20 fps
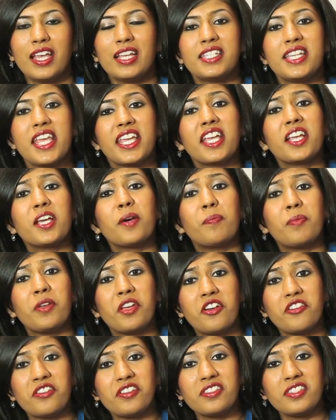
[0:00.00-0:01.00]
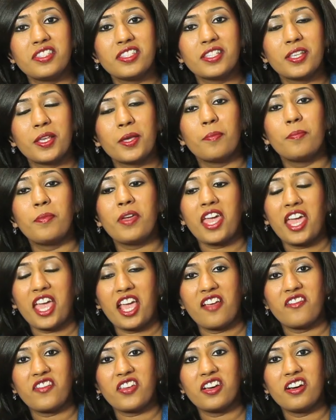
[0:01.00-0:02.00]
Taking appearance,
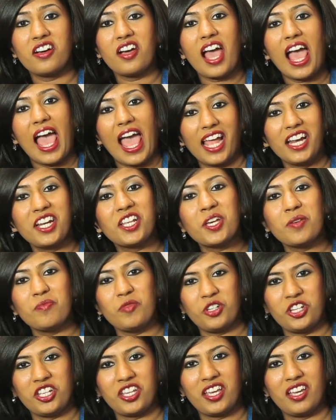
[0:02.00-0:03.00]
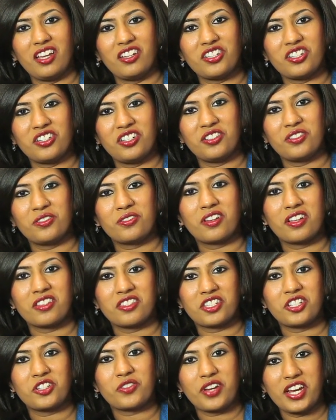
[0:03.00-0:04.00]
behavior, and communication into
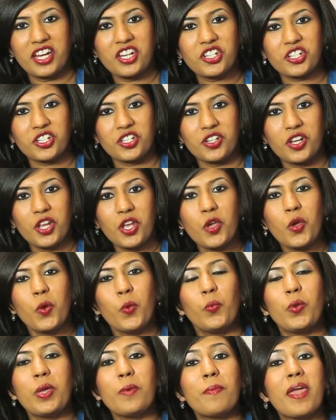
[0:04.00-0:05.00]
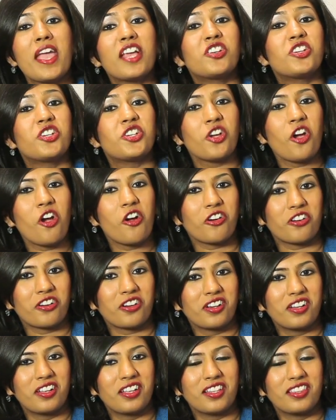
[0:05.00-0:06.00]
consideration, we make sure
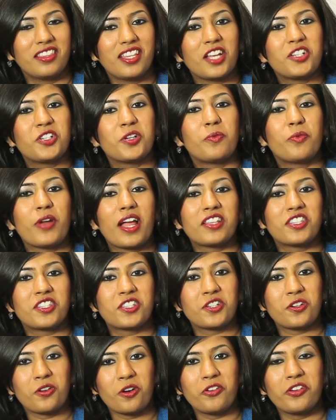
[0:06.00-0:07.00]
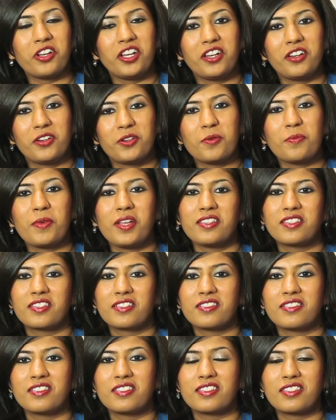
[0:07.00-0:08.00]
that your brand story remains
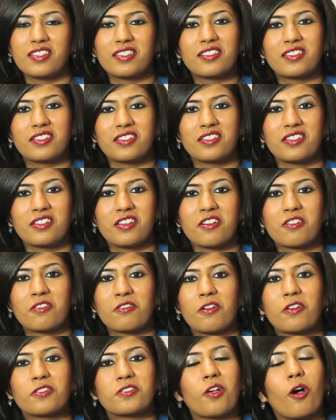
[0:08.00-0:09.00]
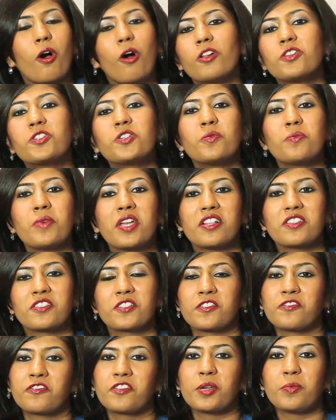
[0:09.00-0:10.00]
consistent across all
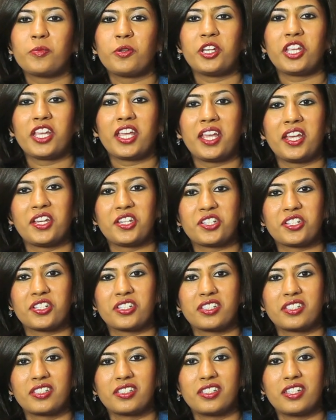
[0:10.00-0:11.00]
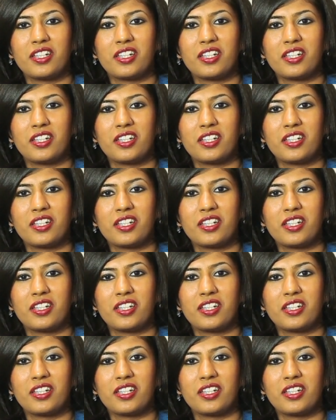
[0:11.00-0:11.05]
domains of communication.